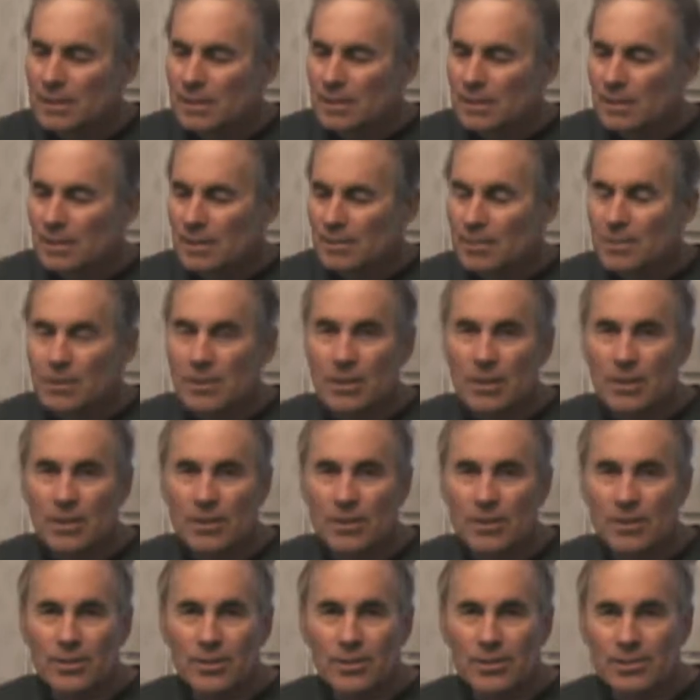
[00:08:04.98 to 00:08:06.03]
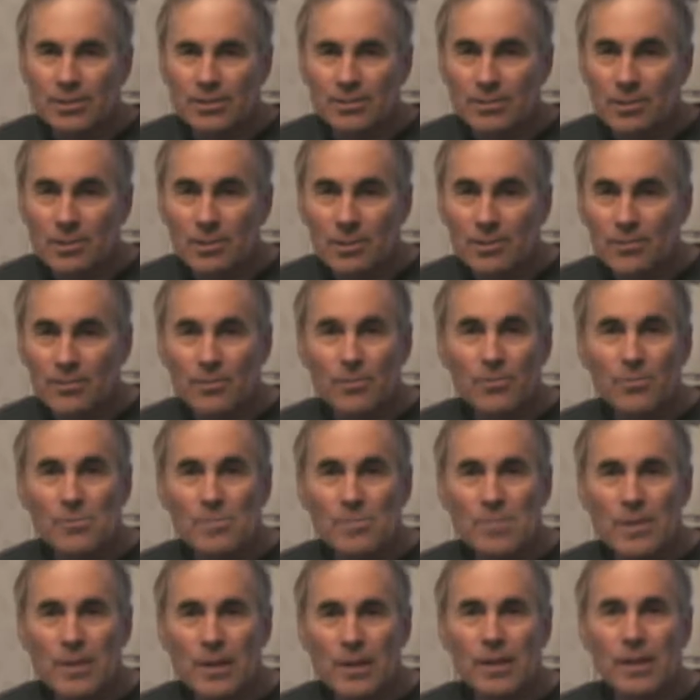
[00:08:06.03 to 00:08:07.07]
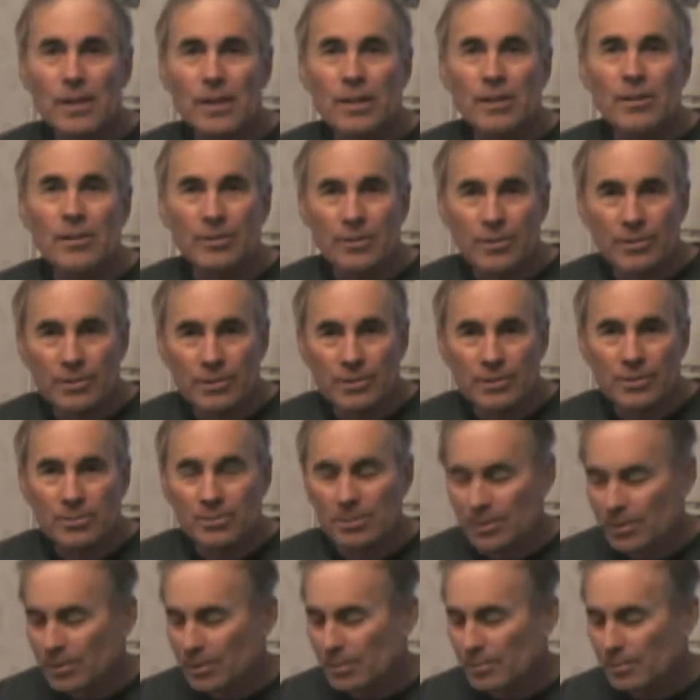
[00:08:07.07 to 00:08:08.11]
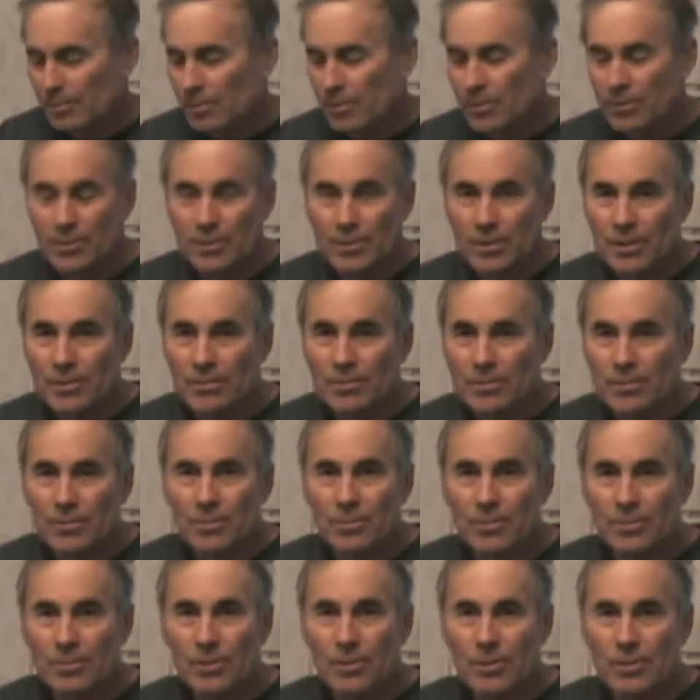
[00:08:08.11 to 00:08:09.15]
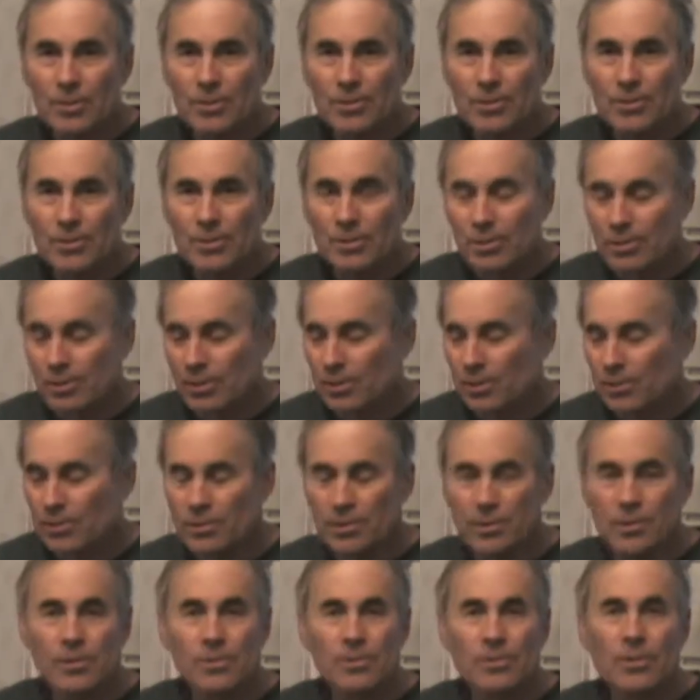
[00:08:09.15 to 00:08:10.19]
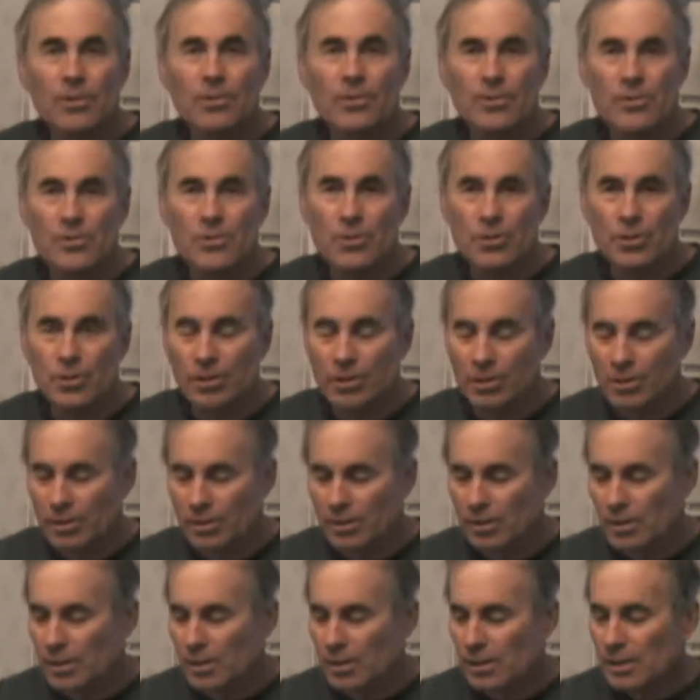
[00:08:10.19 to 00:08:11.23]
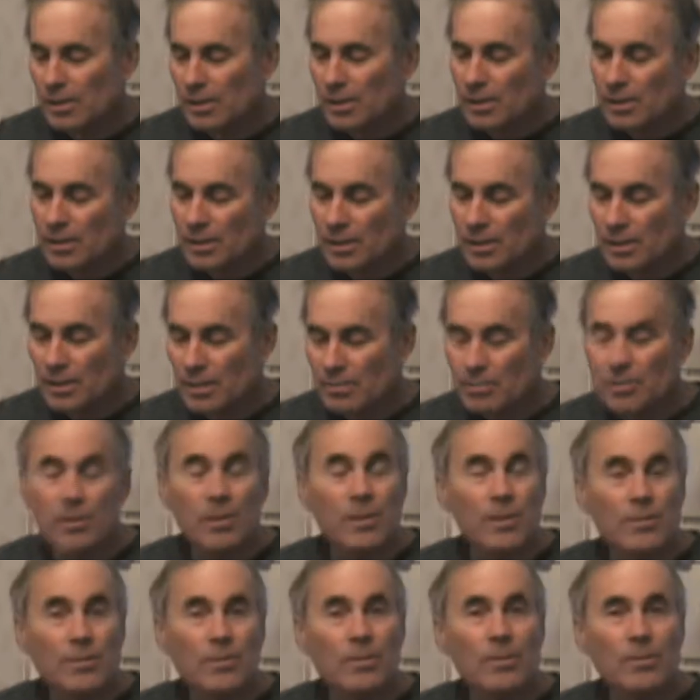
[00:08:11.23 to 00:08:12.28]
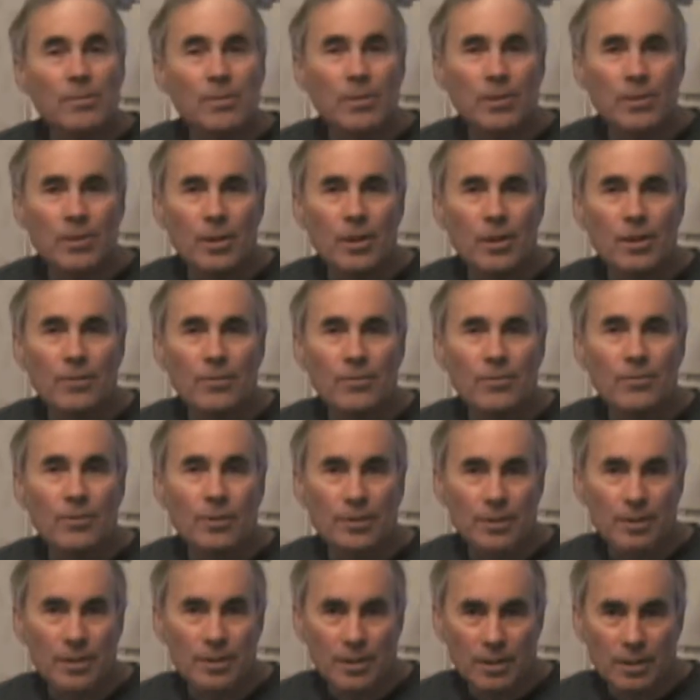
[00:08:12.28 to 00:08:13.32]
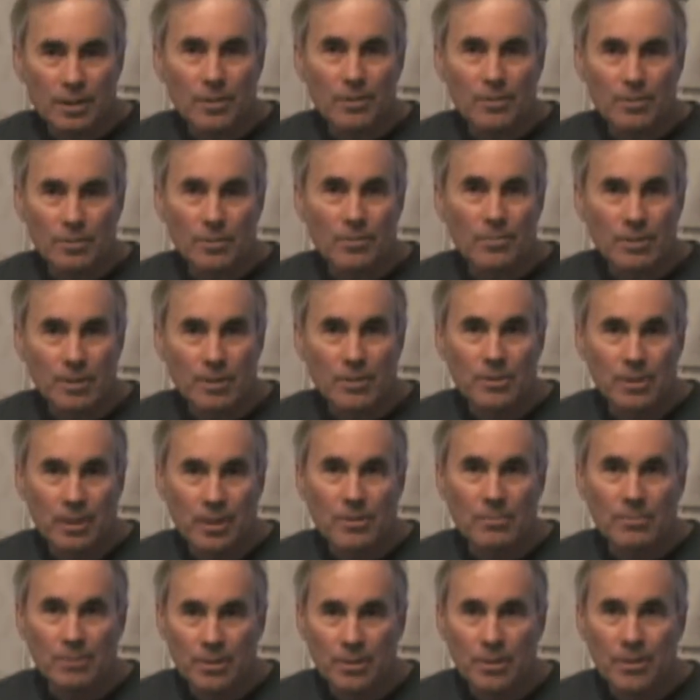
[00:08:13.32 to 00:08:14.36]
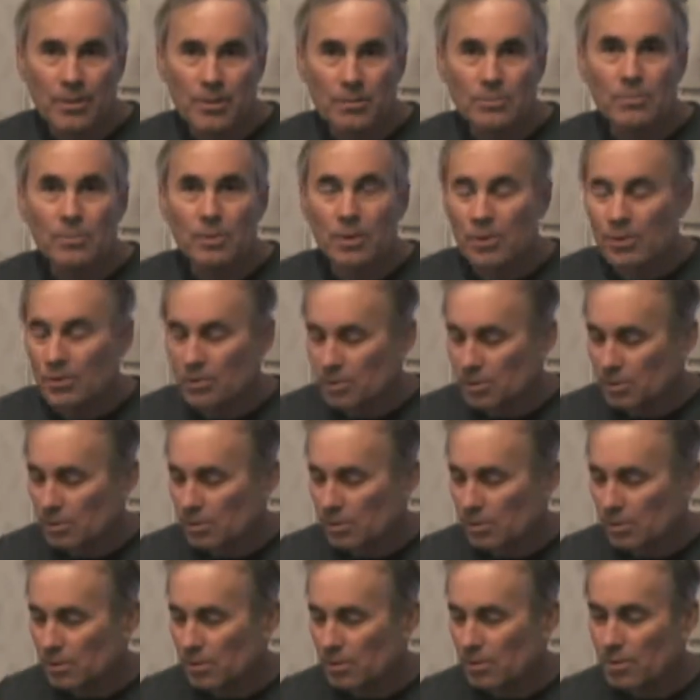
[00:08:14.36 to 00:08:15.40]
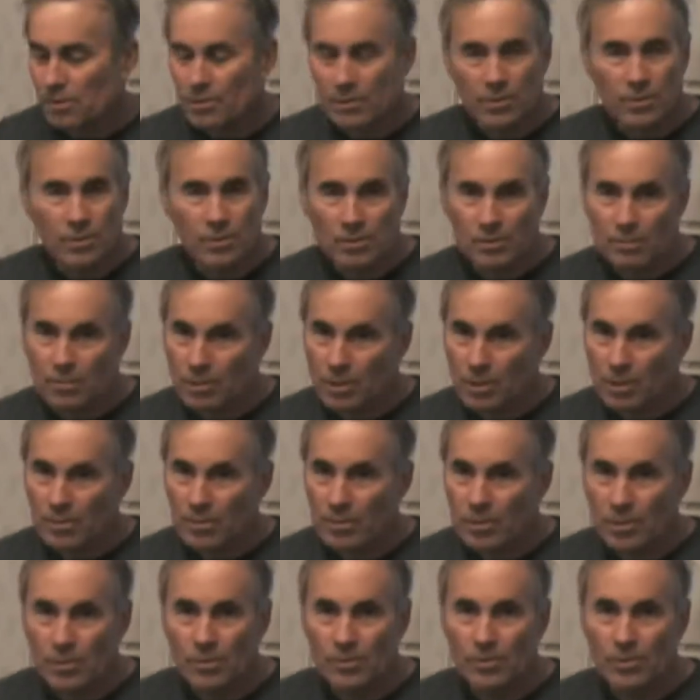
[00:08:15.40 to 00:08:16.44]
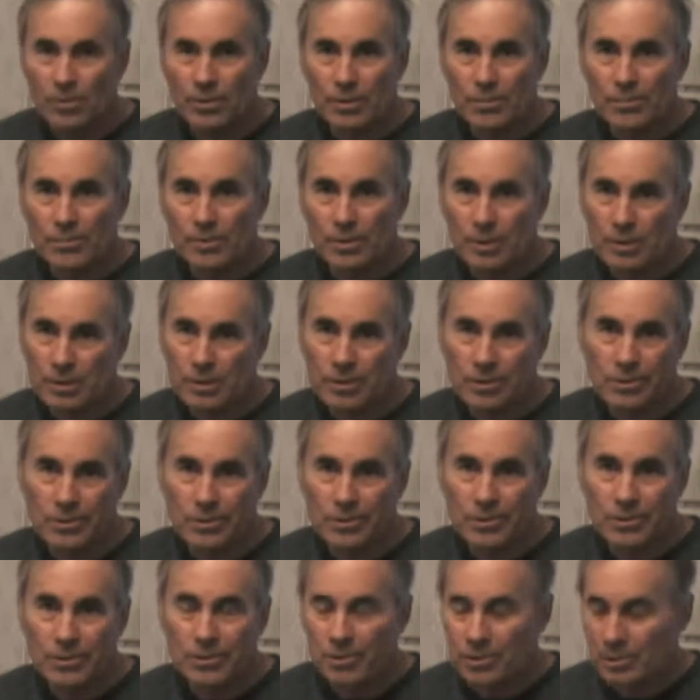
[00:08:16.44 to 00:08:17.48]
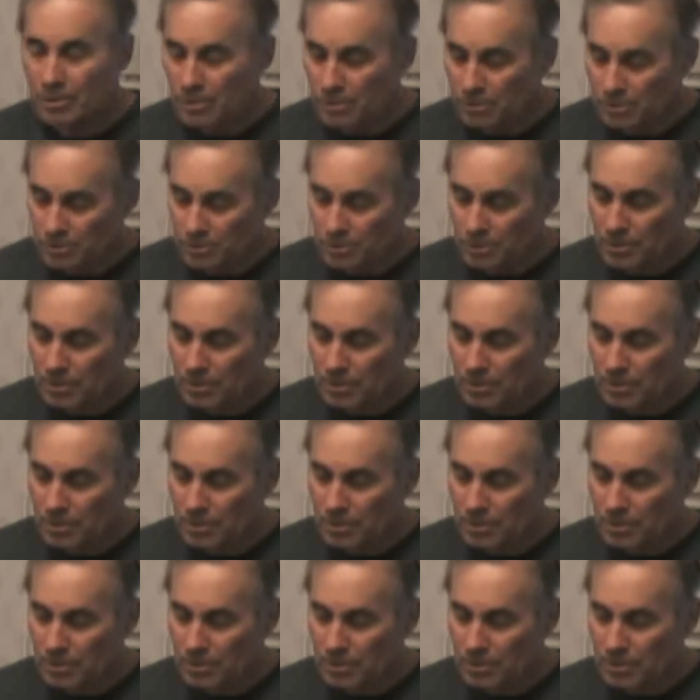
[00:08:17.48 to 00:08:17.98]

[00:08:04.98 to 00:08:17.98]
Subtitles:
I've been carrying this around for many years. My mother gave it to me years ago to use on the junk, and I believe it to be off one of my grandpa's boats, so it could well be over 100 years old.